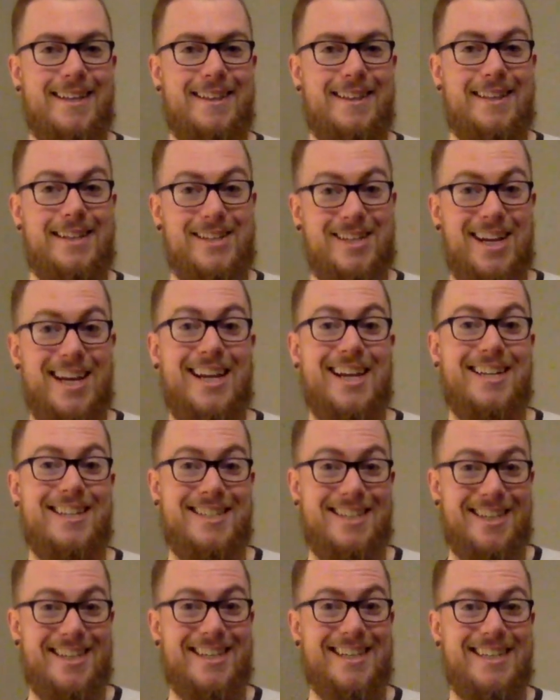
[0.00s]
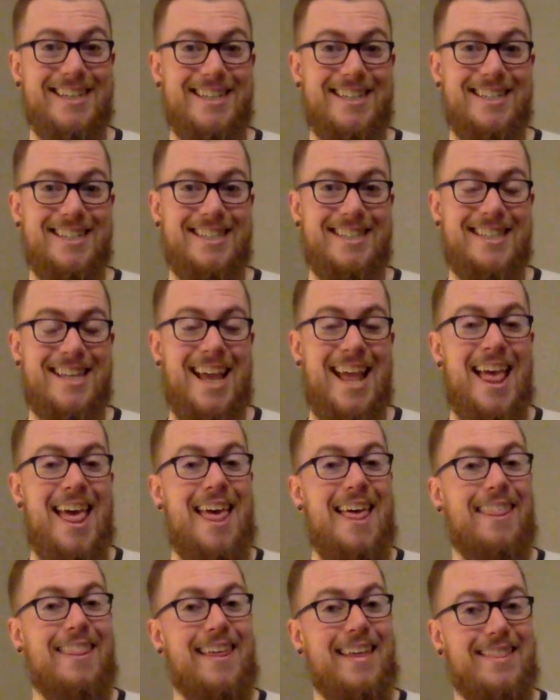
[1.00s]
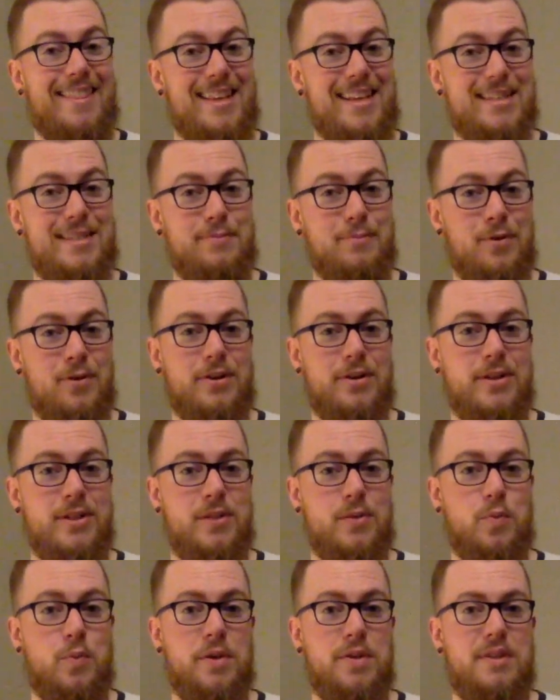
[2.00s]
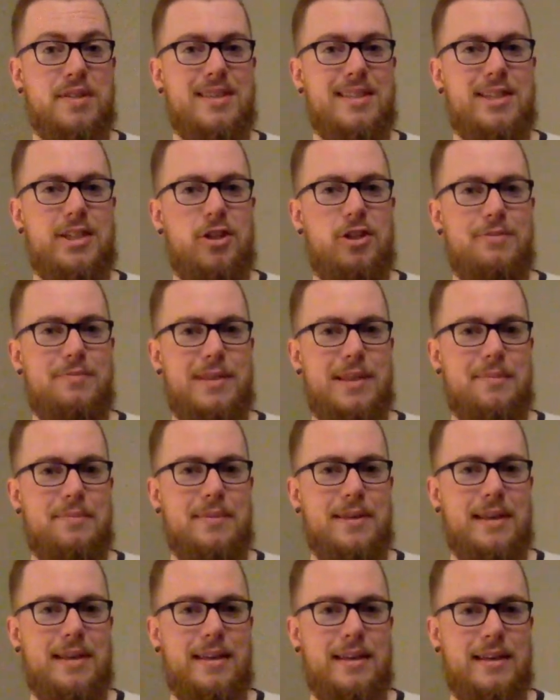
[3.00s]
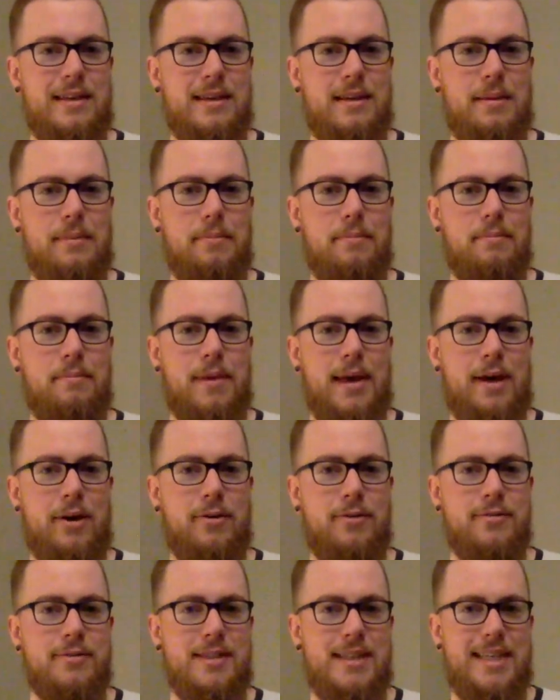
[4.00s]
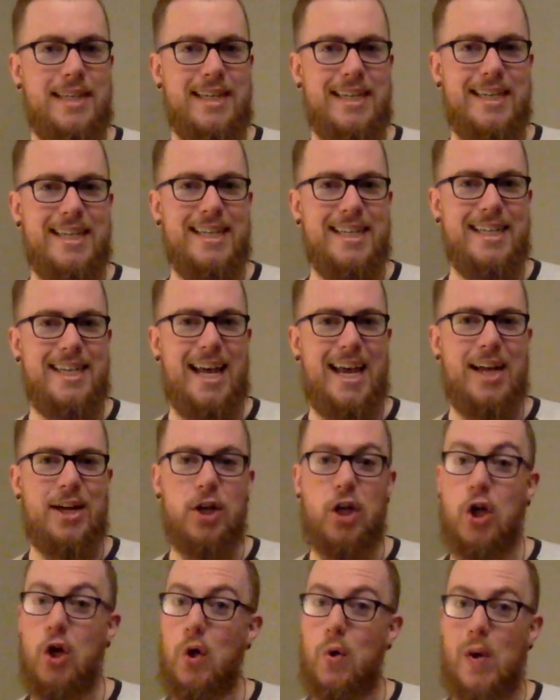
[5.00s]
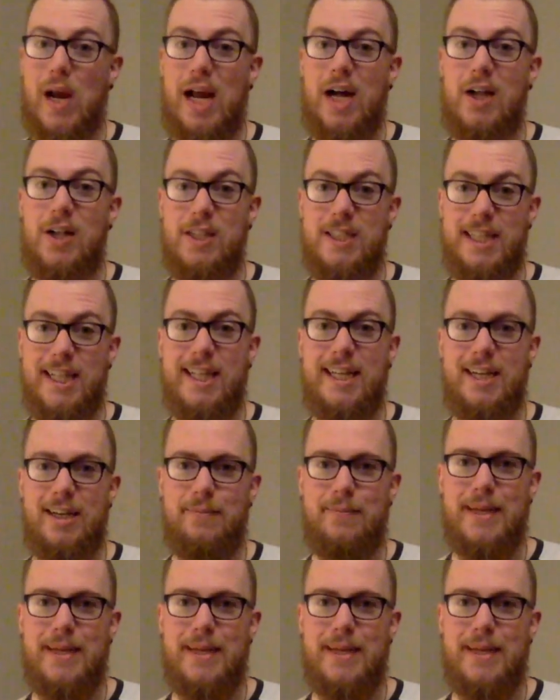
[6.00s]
the change is that this Mars will still be being bound in and corralled a little